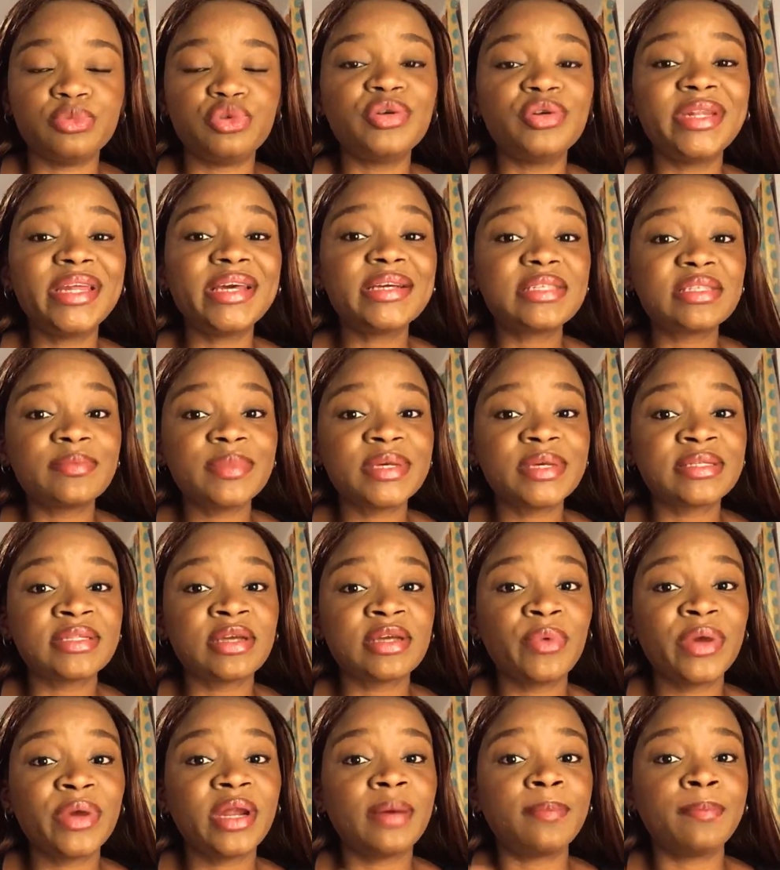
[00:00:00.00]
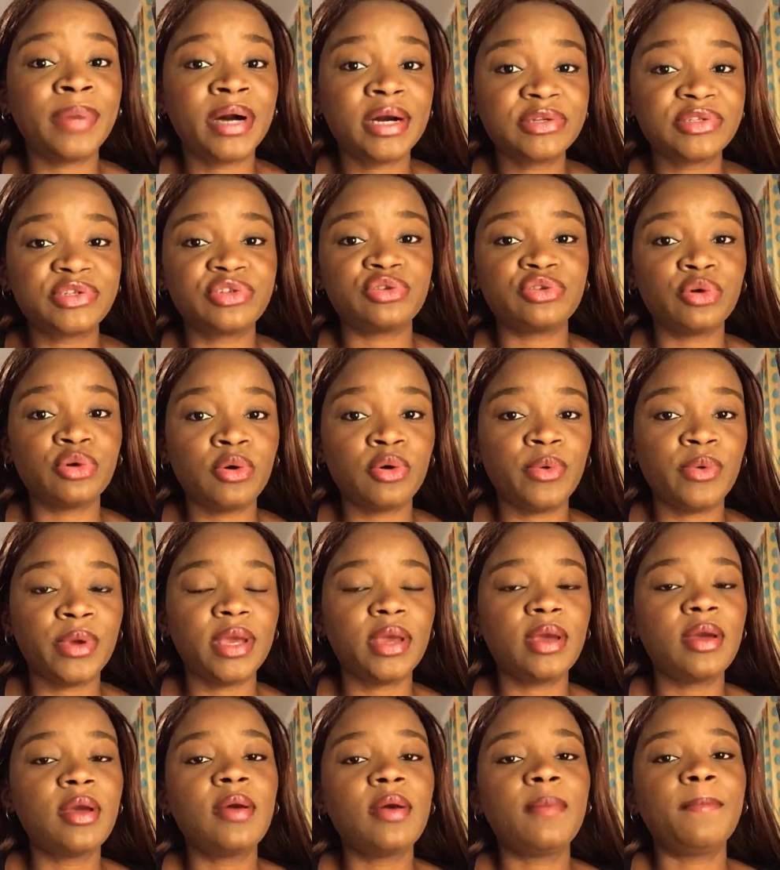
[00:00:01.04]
Though next semester, when I'm back to Norway,